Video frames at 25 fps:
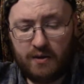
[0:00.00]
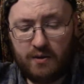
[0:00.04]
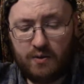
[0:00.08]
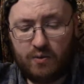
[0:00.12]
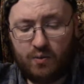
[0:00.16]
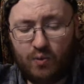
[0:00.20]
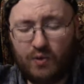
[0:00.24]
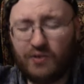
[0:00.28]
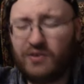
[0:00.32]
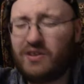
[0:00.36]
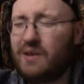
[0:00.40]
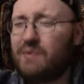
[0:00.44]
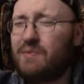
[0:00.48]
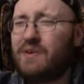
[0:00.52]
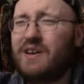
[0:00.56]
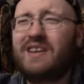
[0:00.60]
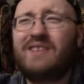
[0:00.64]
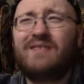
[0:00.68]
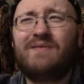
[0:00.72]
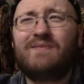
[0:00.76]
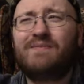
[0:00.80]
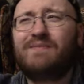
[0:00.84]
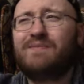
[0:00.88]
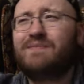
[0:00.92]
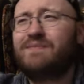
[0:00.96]
Which I'm like,
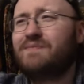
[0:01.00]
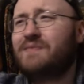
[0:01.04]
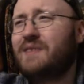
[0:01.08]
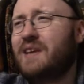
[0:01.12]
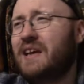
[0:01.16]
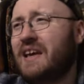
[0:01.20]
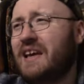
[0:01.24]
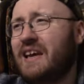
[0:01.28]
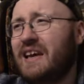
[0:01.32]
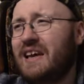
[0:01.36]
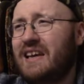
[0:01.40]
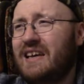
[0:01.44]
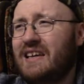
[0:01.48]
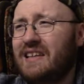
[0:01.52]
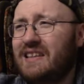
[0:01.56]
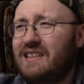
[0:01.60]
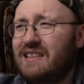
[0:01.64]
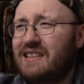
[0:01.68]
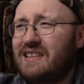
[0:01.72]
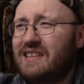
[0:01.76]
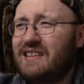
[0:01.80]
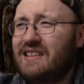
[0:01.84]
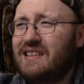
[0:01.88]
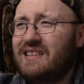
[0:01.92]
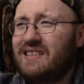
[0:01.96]

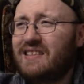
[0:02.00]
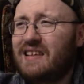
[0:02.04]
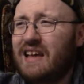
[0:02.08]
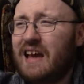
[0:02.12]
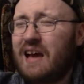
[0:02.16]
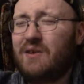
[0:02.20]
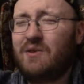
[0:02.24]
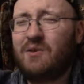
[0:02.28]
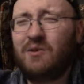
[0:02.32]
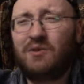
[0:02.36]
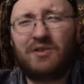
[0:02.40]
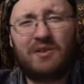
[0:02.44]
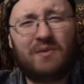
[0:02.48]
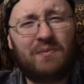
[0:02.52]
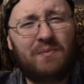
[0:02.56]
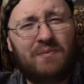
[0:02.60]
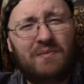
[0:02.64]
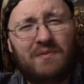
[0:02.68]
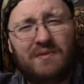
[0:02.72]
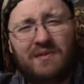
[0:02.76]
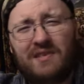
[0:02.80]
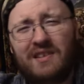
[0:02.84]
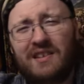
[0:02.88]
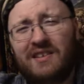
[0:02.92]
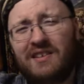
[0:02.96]
I don't know,
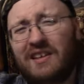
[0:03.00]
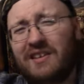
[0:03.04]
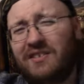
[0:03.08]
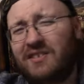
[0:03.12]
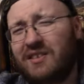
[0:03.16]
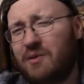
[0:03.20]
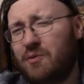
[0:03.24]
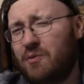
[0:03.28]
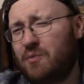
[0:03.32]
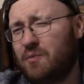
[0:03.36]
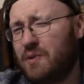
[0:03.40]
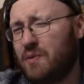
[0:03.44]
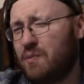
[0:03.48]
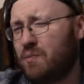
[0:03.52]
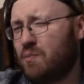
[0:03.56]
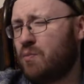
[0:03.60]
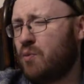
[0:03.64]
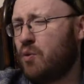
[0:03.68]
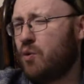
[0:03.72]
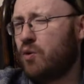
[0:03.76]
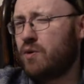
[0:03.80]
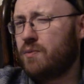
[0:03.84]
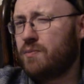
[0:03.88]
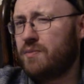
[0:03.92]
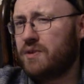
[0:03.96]
does that seem a bit
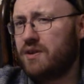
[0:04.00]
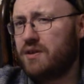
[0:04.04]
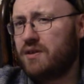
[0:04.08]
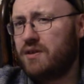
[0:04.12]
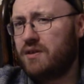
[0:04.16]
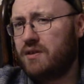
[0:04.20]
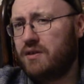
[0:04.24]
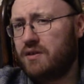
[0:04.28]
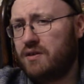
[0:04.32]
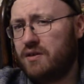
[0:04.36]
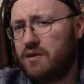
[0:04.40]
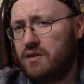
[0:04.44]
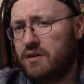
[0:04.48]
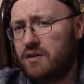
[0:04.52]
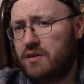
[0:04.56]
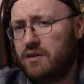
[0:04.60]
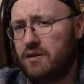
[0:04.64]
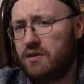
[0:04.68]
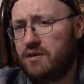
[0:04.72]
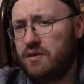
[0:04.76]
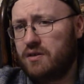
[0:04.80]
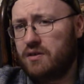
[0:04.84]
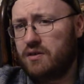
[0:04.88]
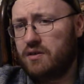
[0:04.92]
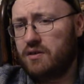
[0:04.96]
morbid?
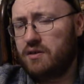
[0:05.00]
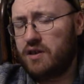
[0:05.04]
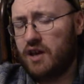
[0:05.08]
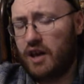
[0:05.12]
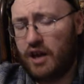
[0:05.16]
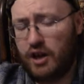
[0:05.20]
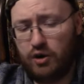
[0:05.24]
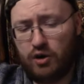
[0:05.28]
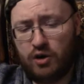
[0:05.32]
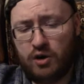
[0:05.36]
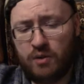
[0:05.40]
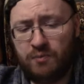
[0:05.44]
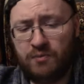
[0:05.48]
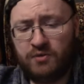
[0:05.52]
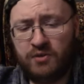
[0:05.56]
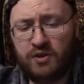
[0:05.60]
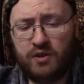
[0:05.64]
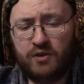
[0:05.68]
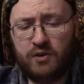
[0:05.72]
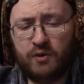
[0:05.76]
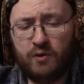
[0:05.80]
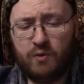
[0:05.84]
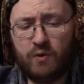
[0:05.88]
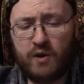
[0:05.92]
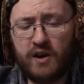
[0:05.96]
Hey, come see
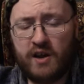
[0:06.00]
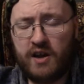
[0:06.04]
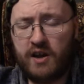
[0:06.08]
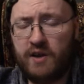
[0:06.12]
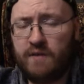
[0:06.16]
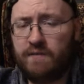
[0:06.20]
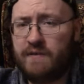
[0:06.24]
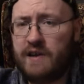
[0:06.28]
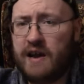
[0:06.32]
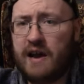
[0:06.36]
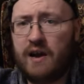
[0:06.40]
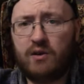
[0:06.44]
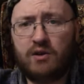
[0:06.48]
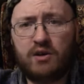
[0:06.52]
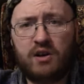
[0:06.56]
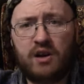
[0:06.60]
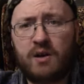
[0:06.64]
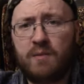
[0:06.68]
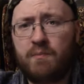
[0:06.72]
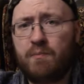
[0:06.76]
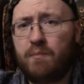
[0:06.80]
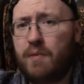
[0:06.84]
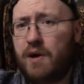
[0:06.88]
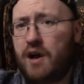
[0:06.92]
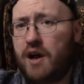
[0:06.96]
the grave, now
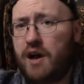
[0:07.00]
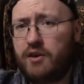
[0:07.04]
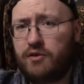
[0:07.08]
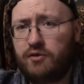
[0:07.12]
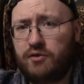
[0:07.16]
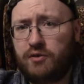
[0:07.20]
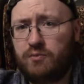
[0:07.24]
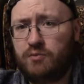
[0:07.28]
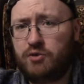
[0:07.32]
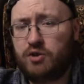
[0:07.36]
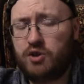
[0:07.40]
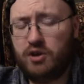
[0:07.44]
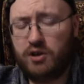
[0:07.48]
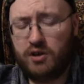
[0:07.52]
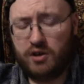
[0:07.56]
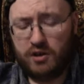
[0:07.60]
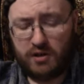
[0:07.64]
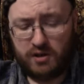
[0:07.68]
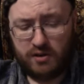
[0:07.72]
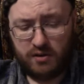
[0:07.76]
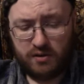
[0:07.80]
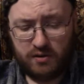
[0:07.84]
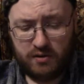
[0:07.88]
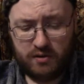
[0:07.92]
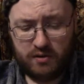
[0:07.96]
come buy some shit.